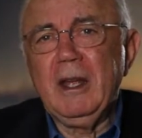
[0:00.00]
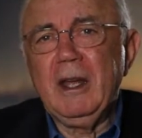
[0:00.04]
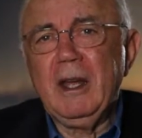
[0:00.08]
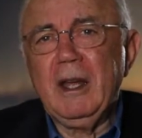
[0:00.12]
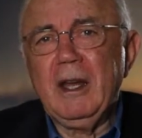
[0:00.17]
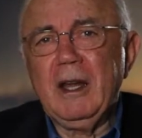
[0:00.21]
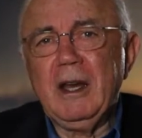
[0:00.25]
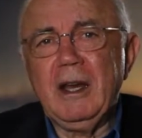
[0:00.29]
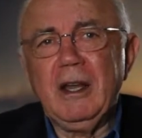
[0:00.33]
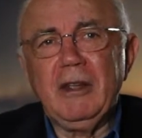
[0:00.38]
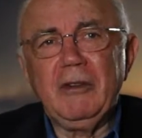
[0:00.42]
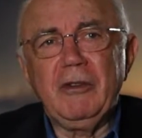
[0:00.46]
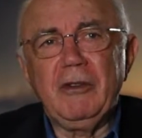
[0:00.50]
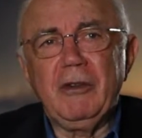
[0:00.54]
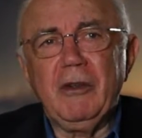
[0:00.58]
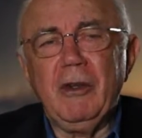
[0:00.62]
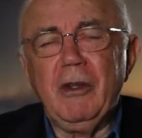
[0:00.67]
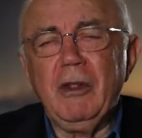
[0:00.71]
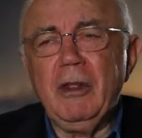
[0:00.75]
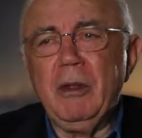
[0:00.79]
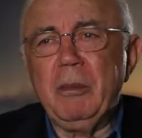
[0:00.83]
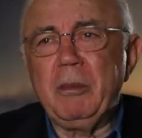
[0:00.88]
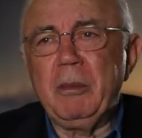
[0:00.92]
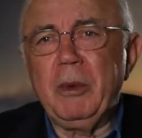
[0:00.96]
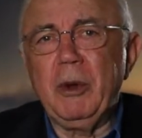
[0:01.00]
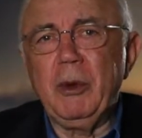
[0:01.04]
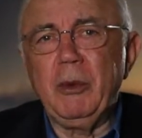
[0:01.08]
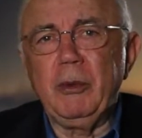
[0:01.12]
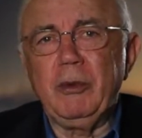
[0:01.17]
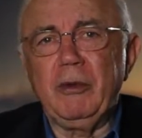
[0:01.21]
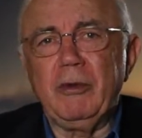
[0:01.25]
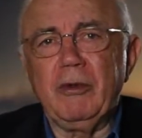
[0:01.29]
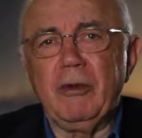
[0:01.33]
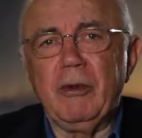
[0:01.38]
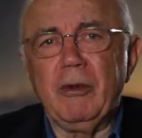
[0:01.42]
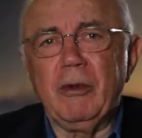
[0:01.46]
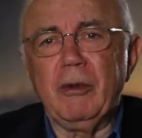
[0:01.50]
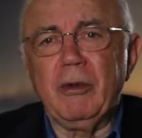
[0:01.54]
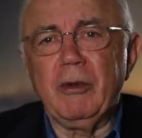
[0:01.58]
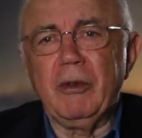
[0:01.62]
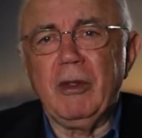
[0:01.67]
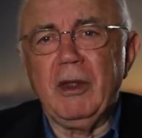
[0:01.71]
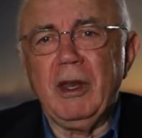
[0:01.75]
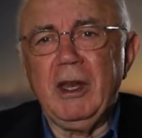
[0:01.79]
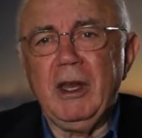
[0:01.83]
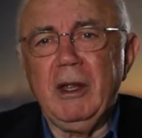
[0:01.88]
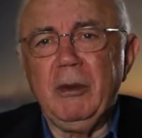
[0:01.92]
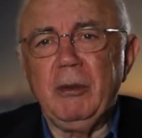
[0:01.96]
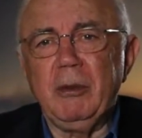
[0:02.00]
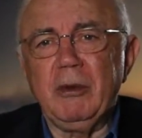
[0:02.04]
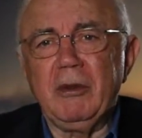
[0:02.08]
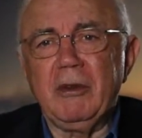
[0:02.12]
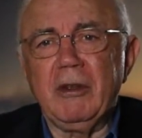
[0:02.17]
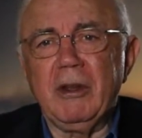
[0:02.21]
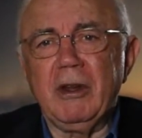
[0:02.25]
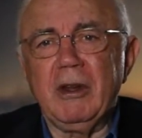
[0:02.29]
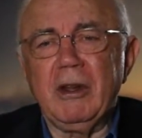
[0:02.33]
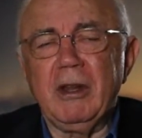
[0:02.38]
And I saw the poster that he was going